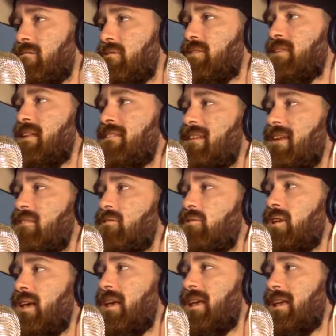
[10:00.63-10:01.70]
Vicente
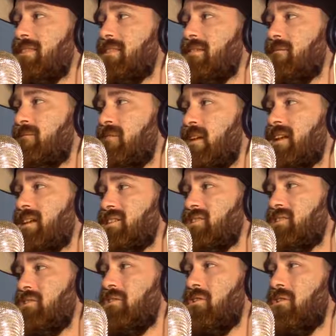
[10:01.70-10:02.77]
Luque getting the
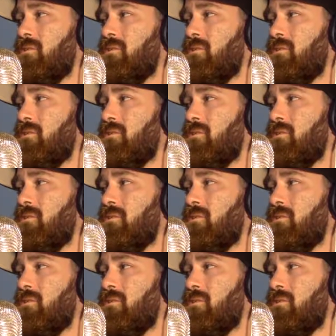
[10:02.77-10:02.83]
finish